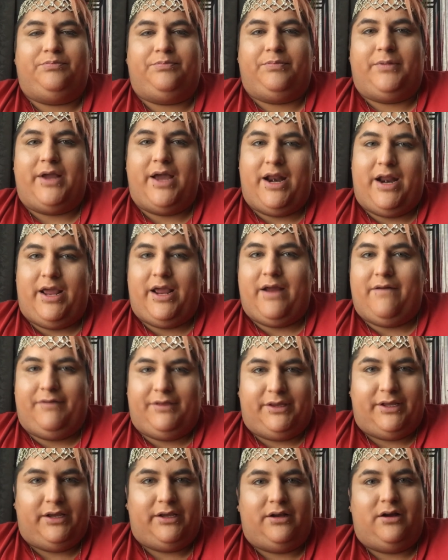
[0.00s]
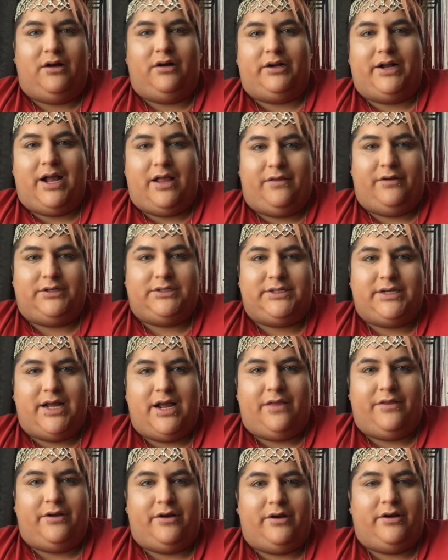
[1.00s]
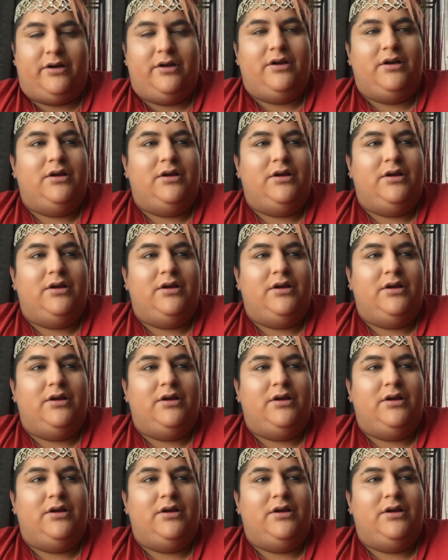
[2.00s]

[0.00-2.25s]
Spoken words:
getting everything all gathered together